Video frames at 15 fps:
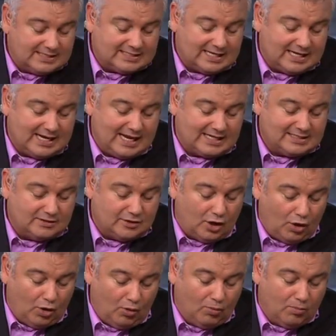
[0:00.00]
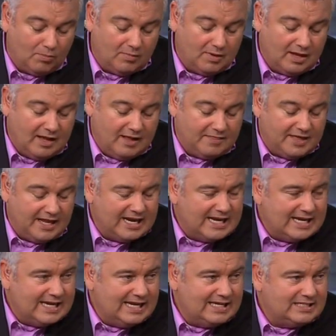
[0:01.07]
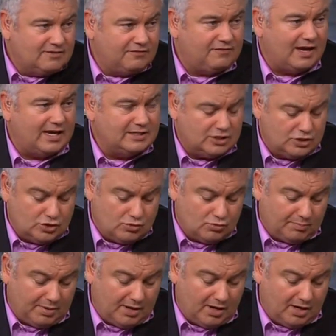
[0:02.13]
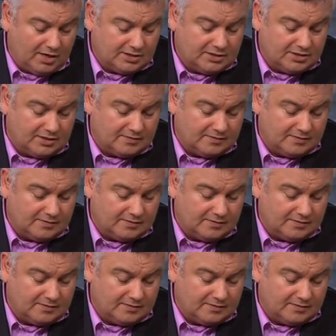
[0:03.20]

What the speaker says: disconnect in the home than a need to find a newer partner.